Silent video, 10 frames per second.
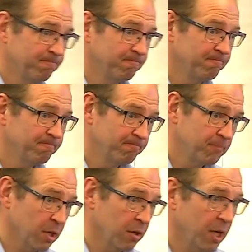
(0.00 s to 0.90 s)
Right.
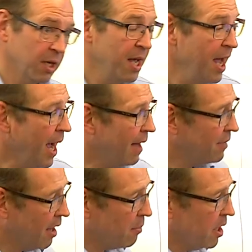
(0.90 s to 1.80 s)
Okay. Had
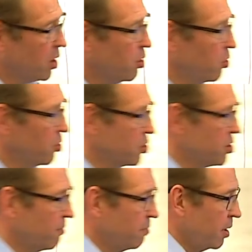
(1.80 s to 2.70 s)
that been
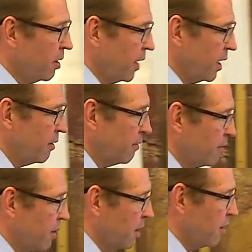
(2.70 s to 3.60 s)
caused by
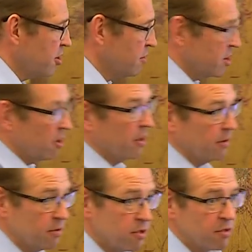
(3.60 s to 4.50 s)
uh,
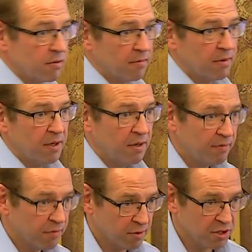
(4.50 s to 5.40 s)
subsidence,
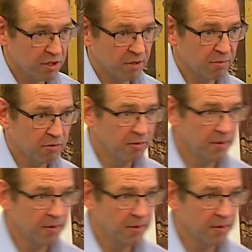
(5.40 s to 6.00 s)
for example.